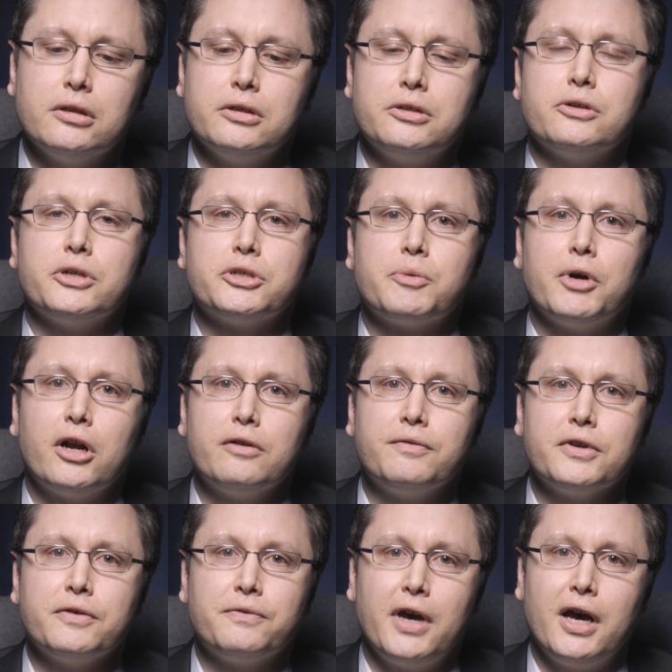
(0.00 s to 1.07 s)
the Jewish part
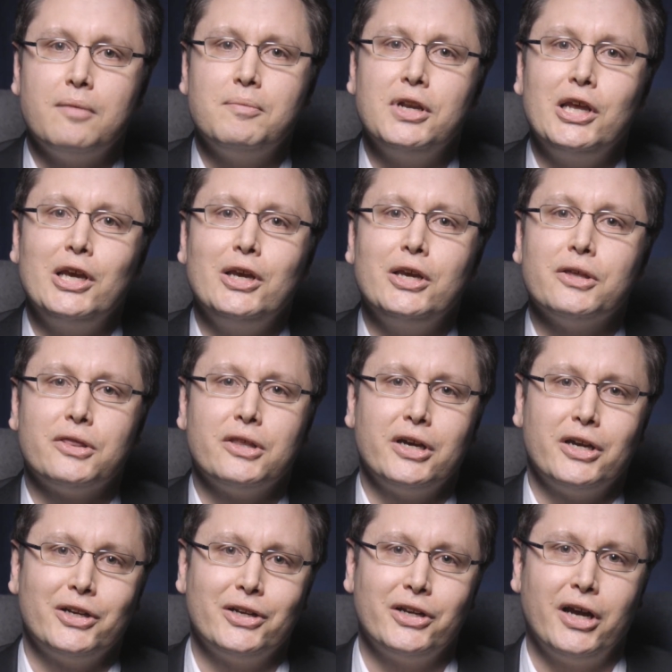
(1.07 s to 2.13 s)
of the family
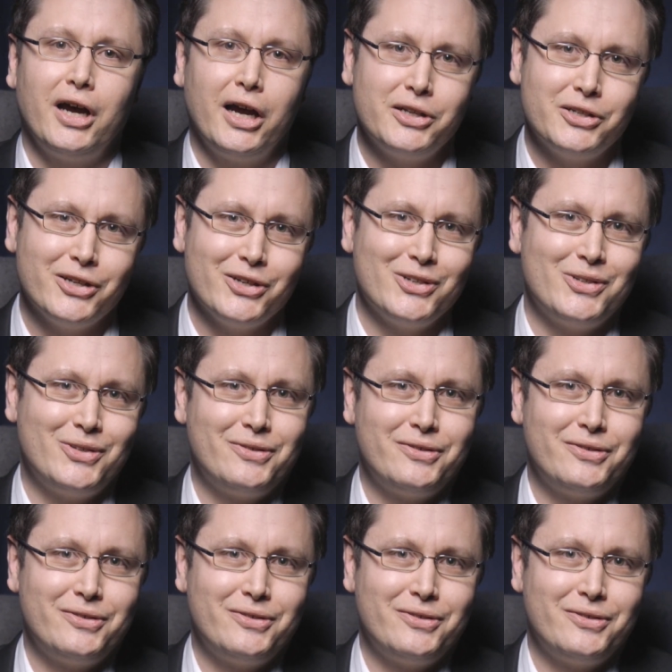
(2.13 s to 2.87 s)
than I did